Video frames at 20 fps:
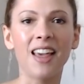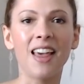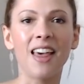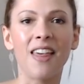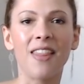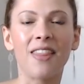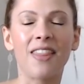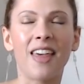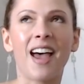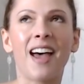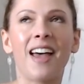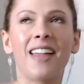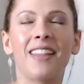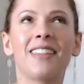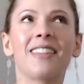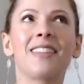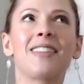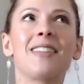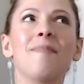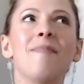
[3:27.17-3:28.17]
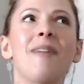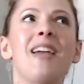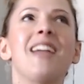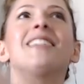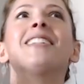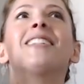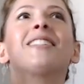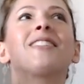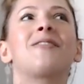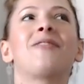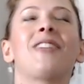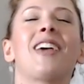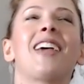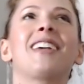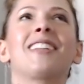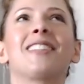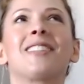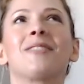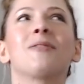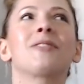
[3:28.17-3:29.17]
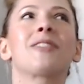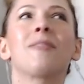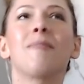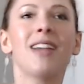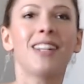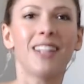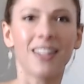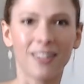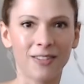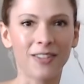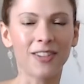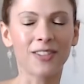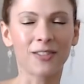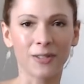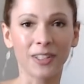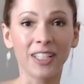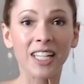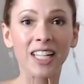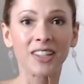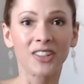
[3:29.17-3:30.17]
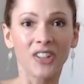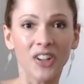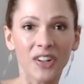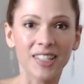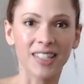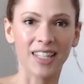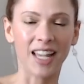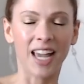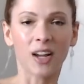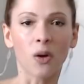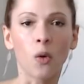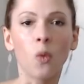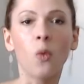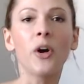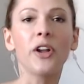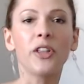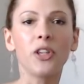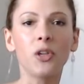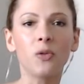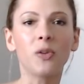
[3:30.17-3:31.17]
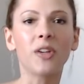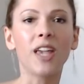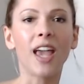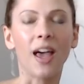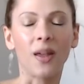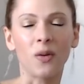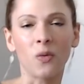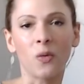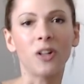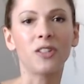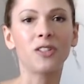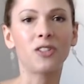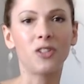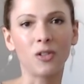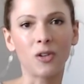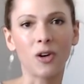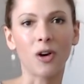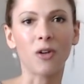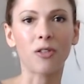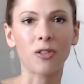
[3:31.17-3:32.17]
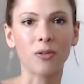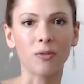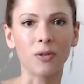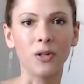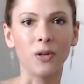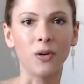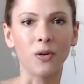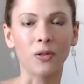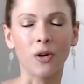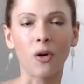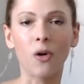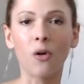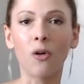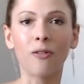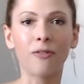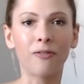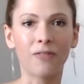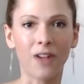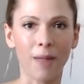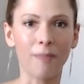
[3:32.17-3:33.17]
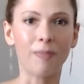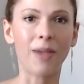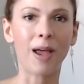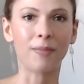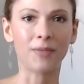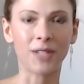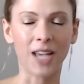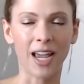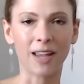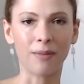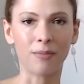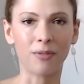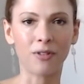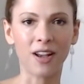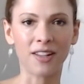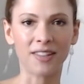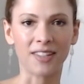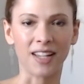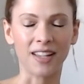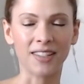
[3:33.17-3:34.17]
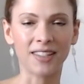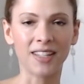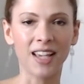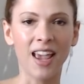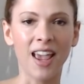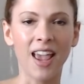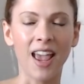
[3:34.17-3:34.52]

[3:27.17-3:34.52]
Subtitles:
that the maintenance phase, what the maintenance phase really looks like, what you get once you go through the whole FODMAP diet process.